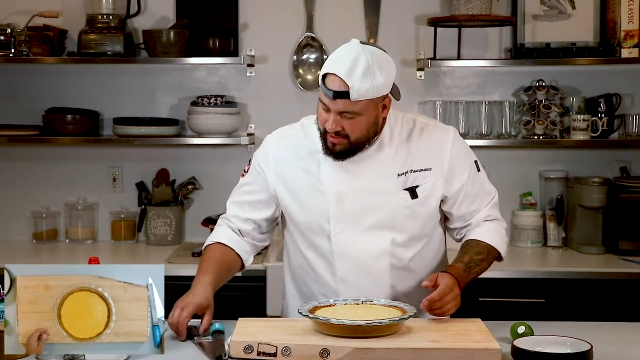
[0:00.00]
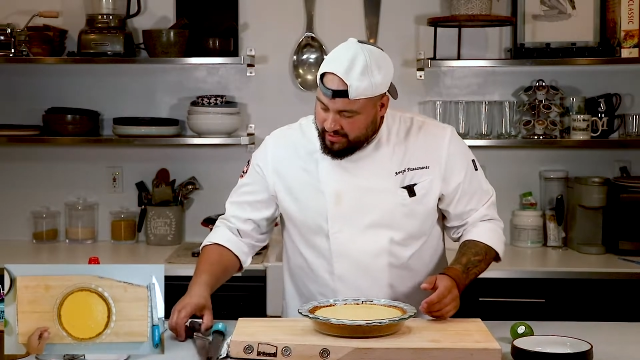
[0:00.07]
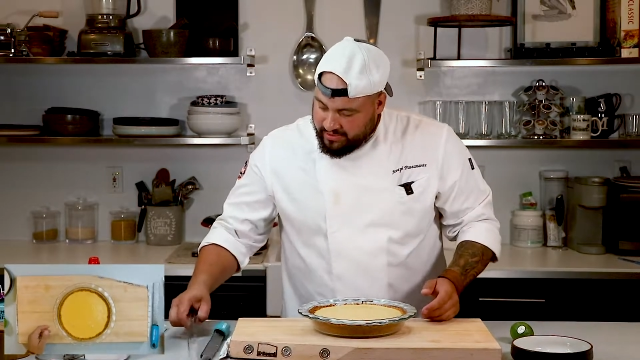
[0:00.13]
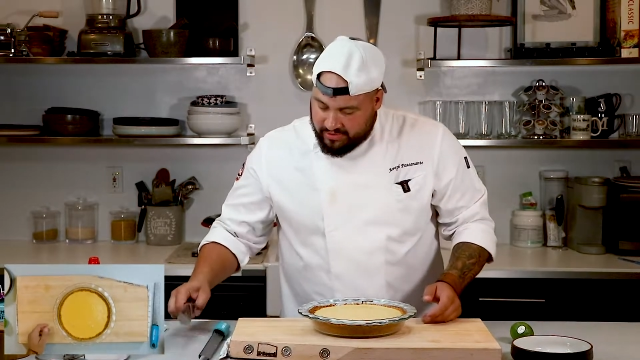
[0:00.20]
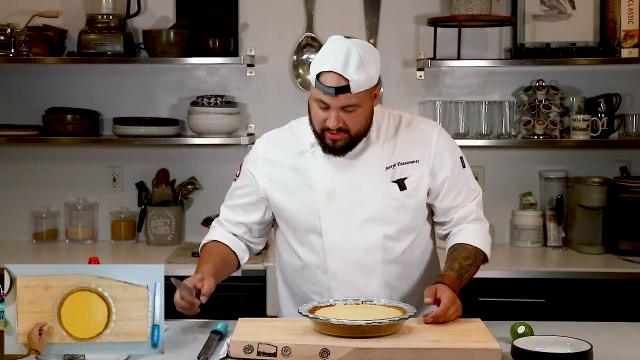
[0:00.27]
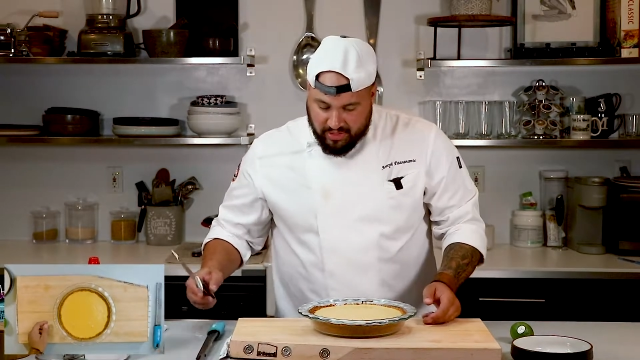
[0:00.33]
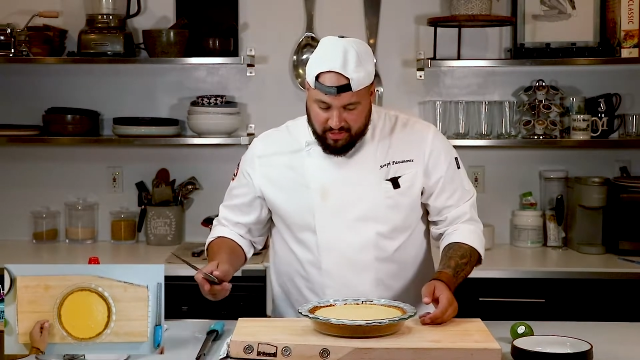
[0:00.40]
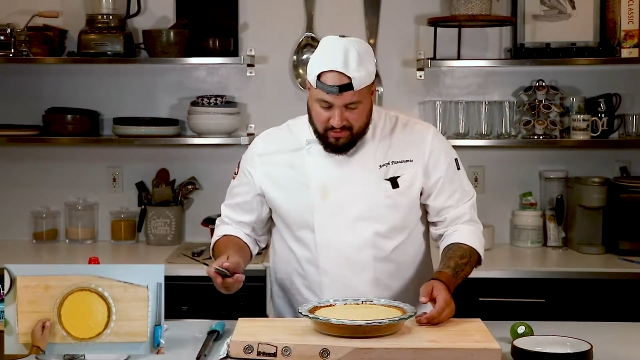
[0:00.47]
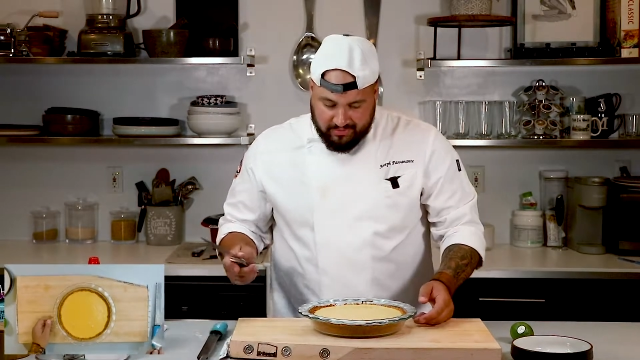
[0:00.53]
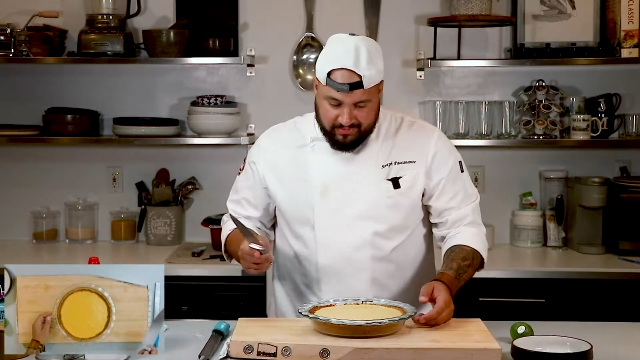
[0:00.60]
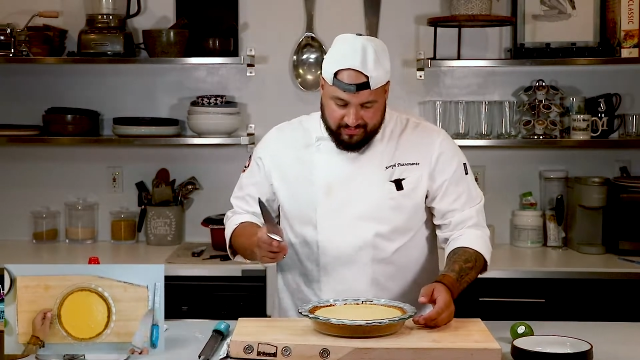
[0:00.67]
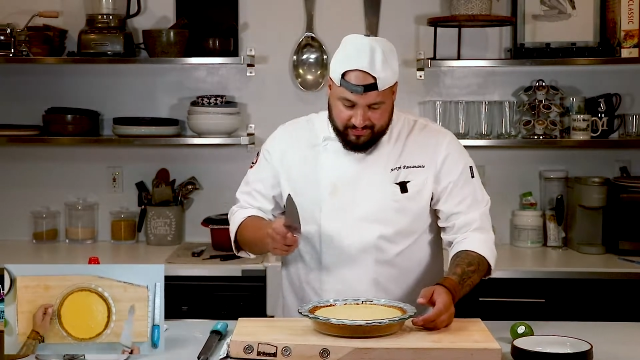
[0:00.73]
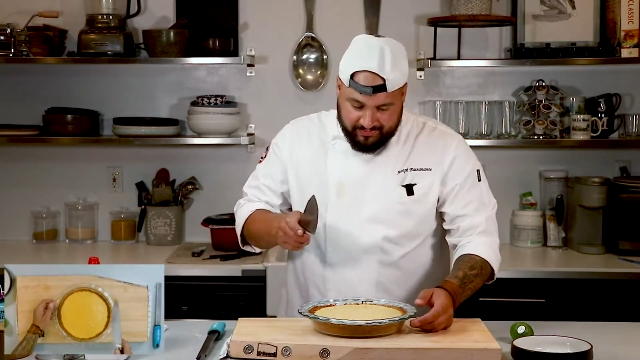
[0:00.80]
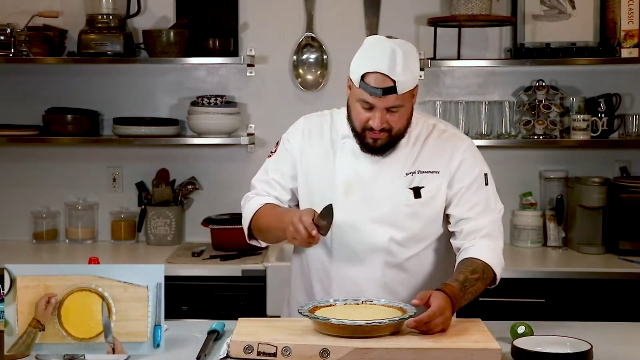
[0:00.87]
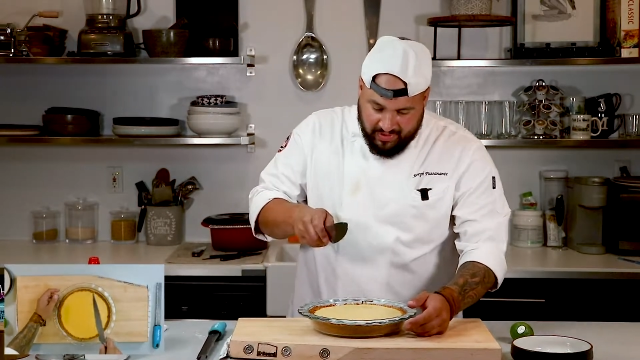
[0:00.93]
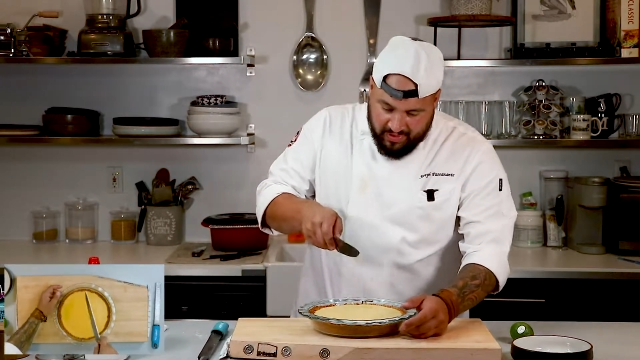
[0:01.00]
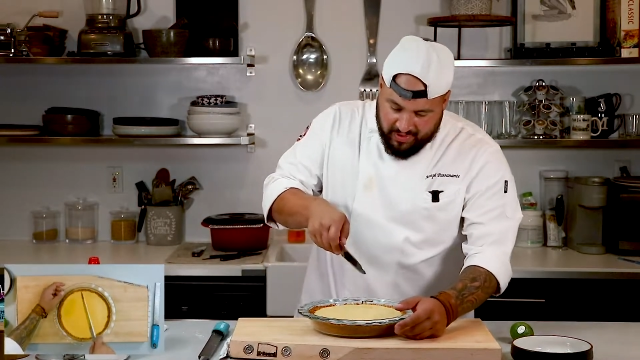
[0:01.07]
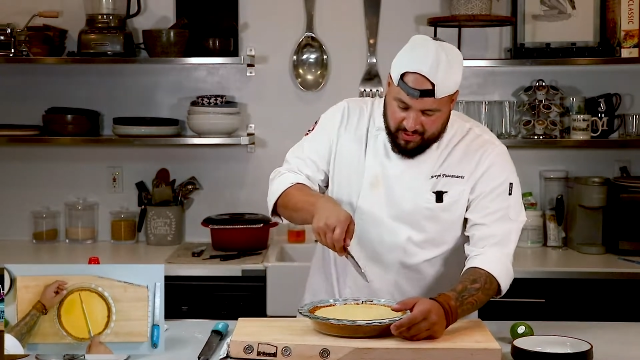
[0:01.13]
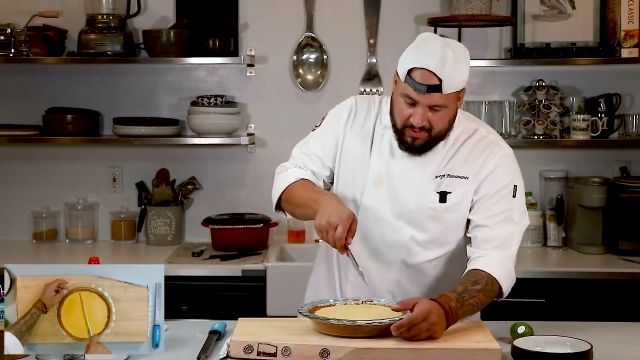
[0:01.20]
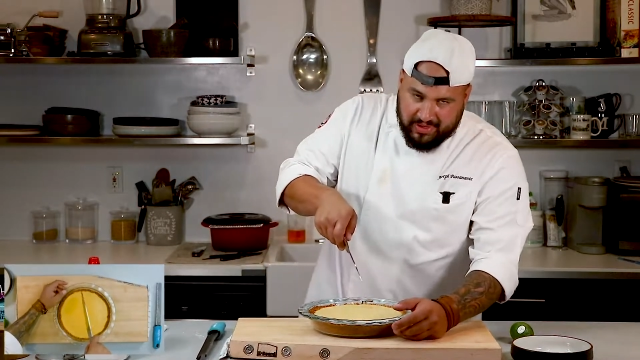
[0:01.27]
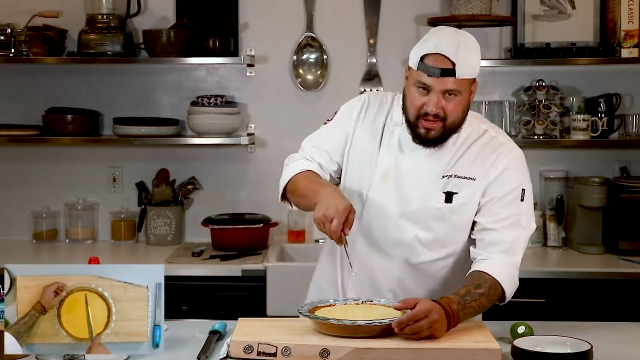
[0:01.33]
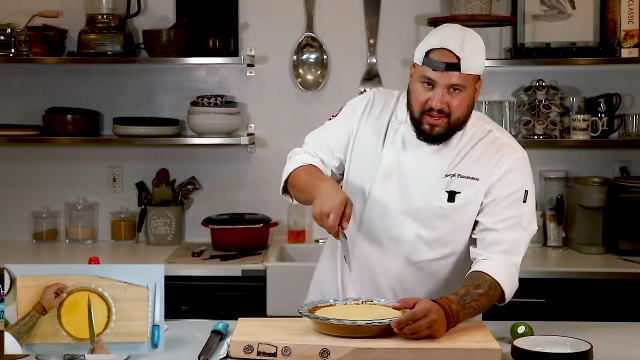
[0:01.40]
so
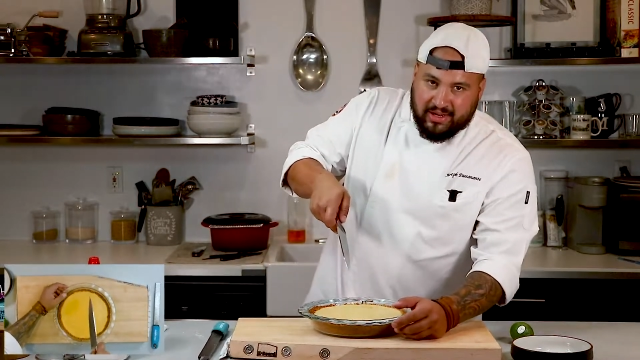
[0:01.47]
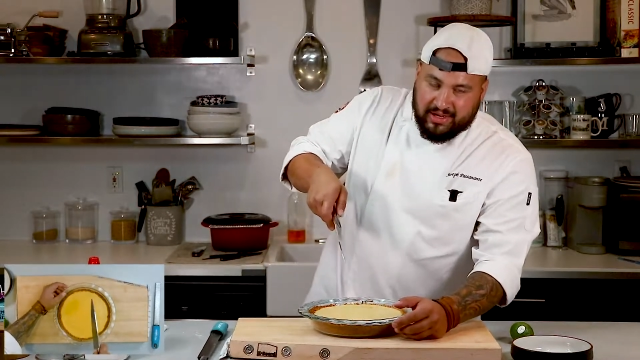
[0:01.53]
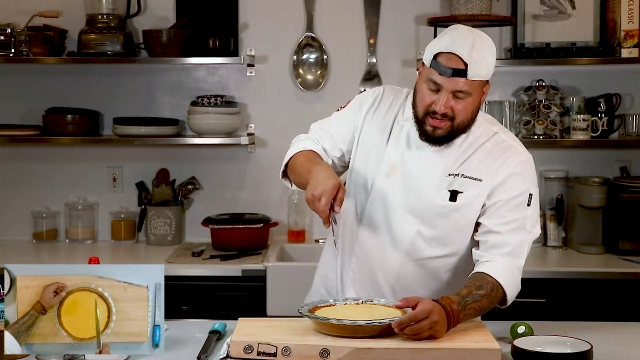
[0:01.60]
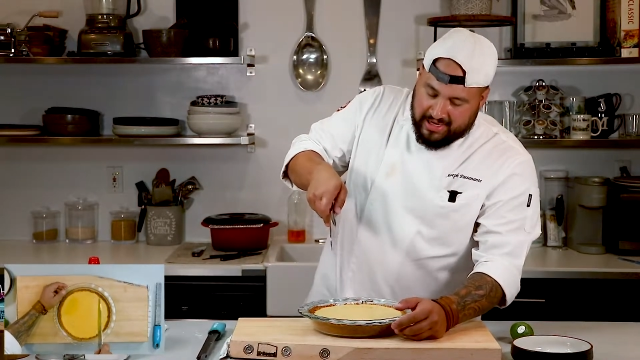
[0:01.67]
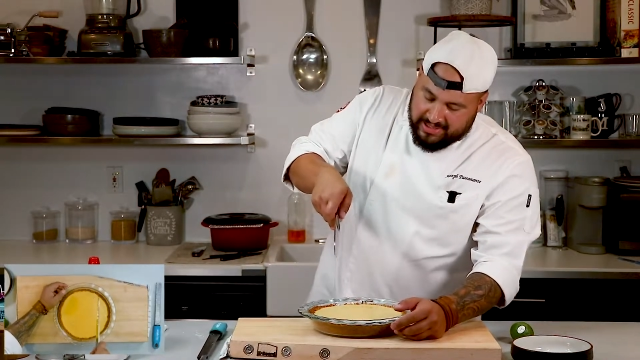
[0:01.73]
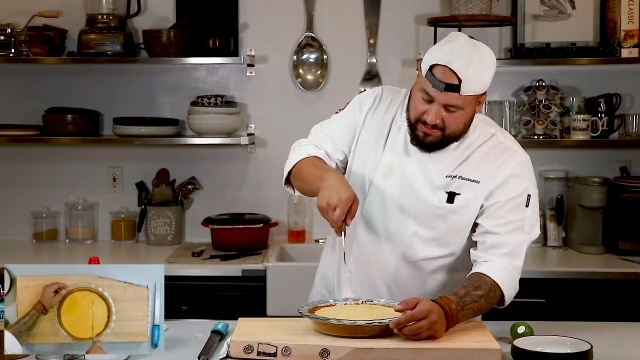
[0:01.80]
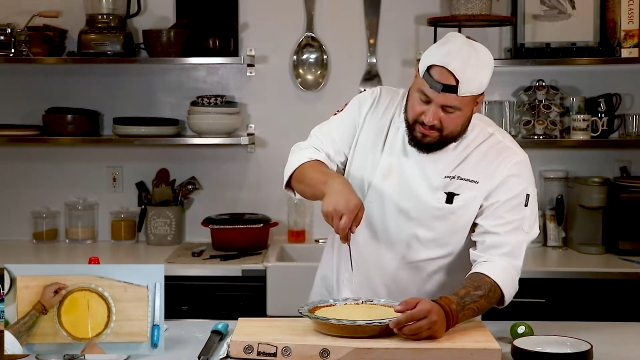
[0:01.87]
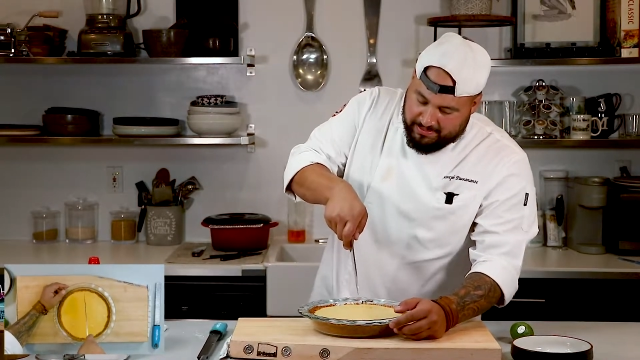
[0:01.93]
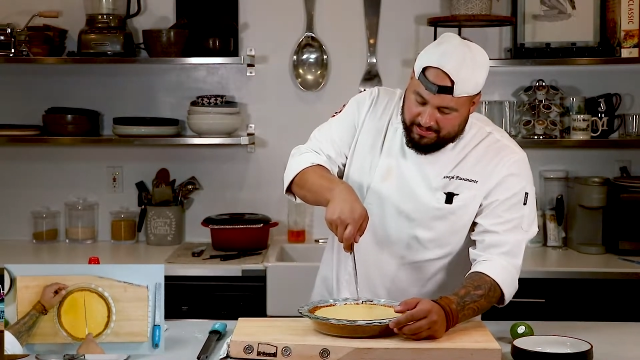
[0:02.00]
I'm going to cut a nice